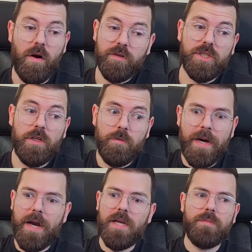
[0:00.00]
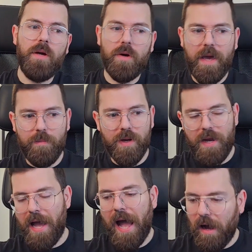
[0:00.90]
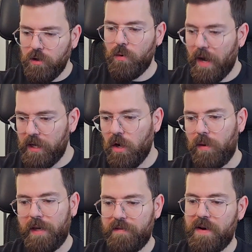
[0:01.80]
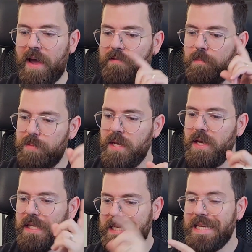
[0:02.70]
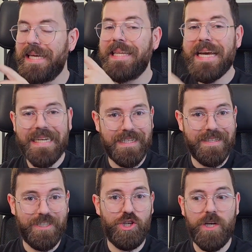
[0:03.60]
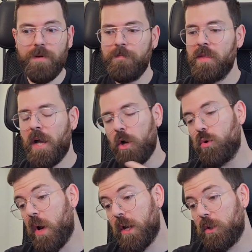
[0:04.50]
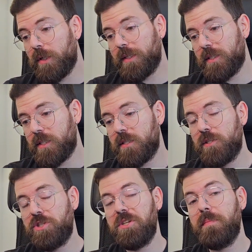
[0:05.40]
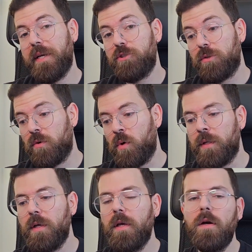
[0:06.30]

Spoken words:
Obviously, you might ask me, okay, but how do I know? Like, if I have a B, D, and then G, how do I know that this is a G major chord?